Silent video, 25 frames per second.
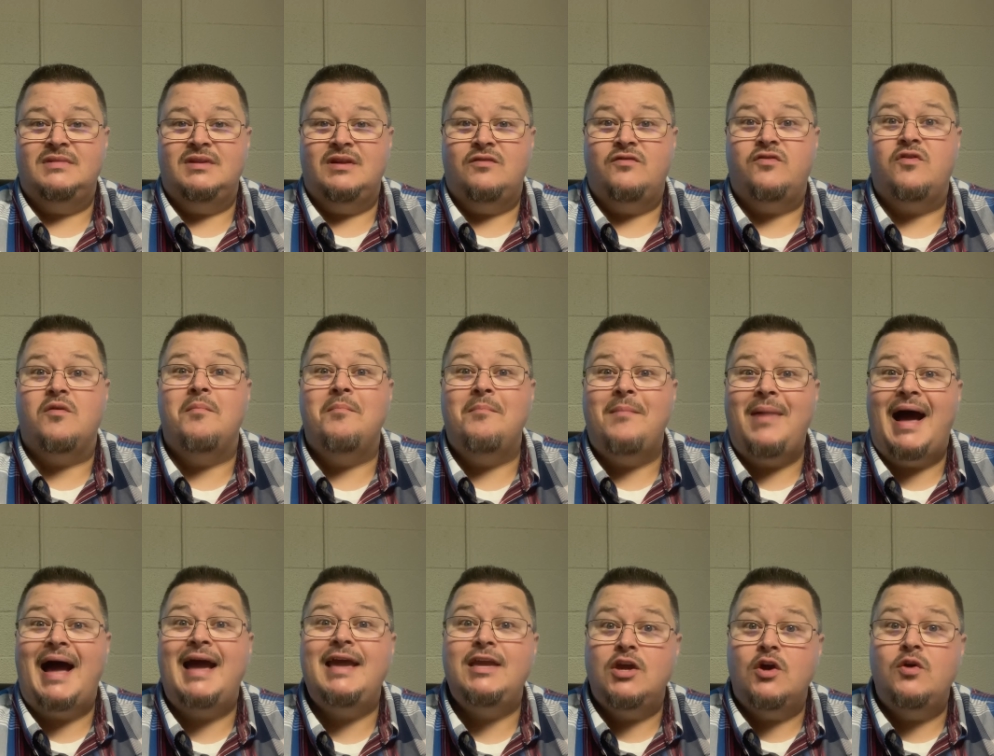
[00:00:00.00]
For
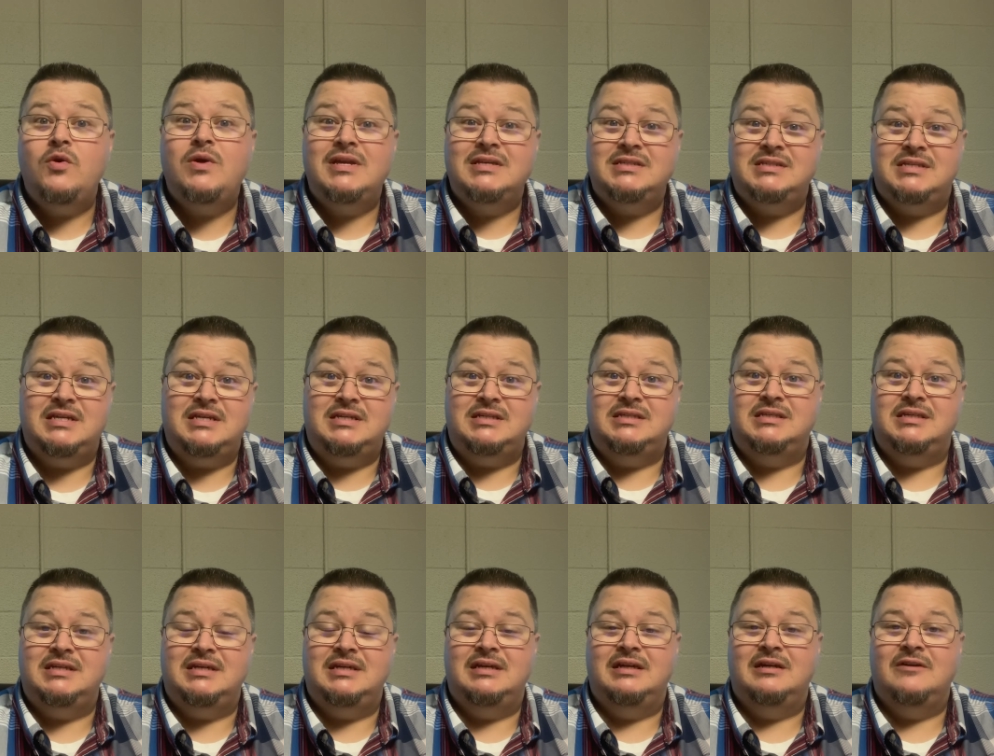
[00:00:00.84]
my yoke is
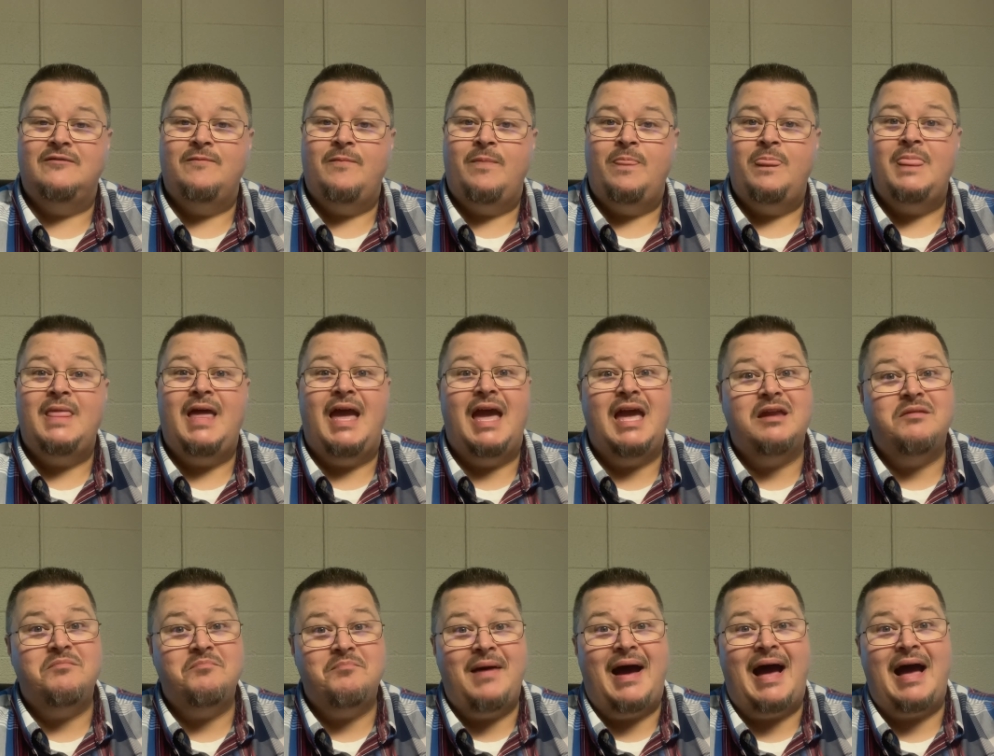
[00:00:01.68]
easy
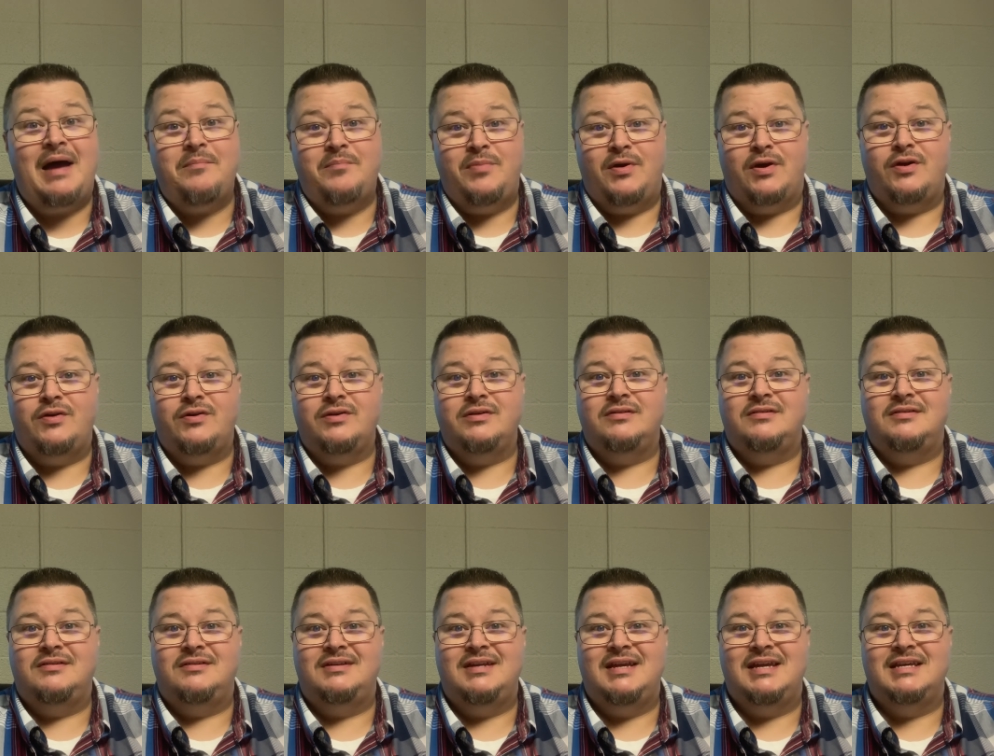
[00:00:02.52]
and my
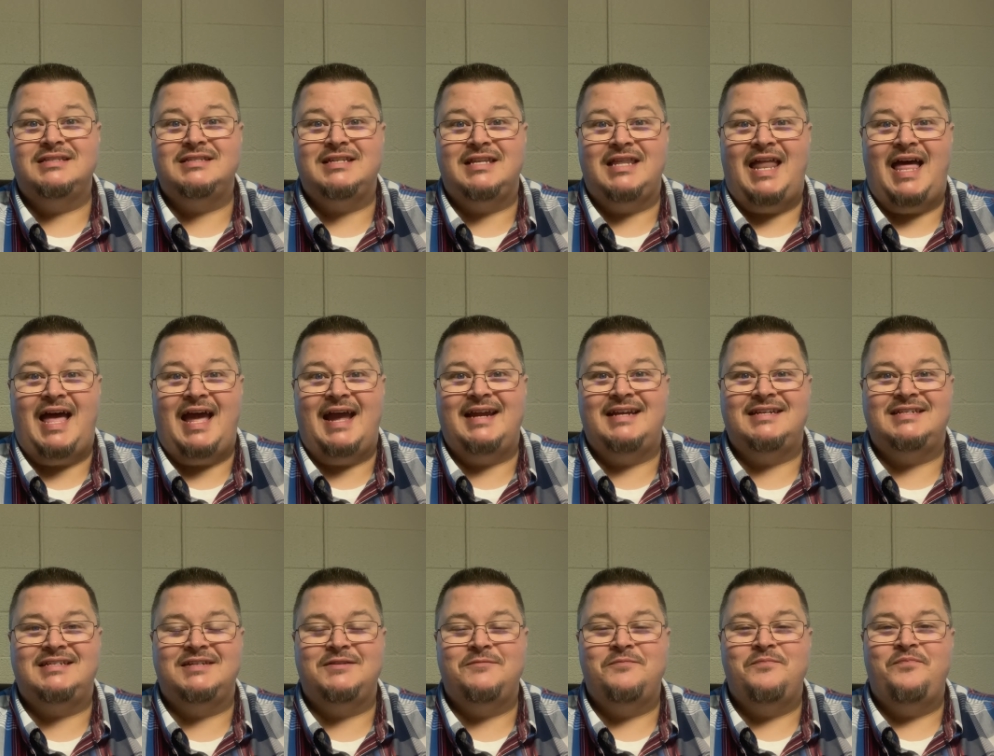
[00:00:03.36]
burden is light.